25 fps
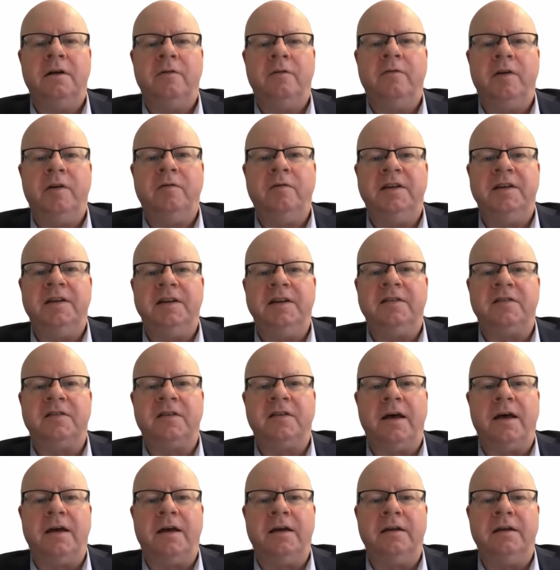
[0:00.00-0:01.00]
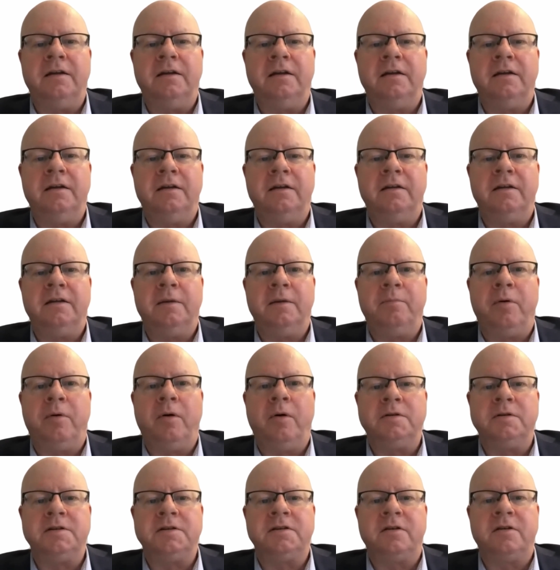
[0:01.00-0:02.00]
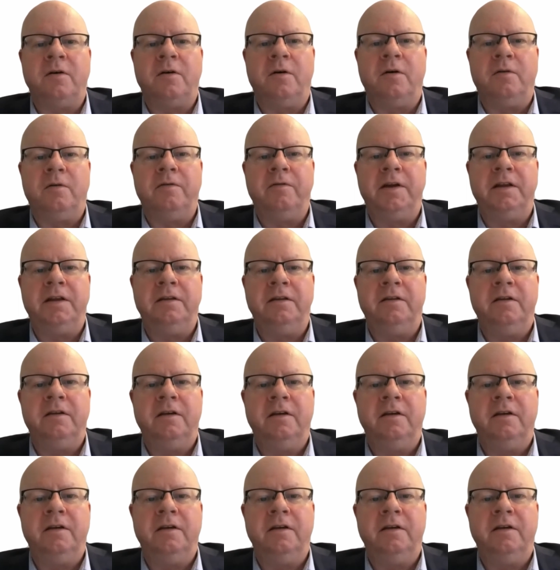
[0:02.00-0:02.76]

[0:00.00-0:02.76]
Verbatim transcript: when we design the post-COVID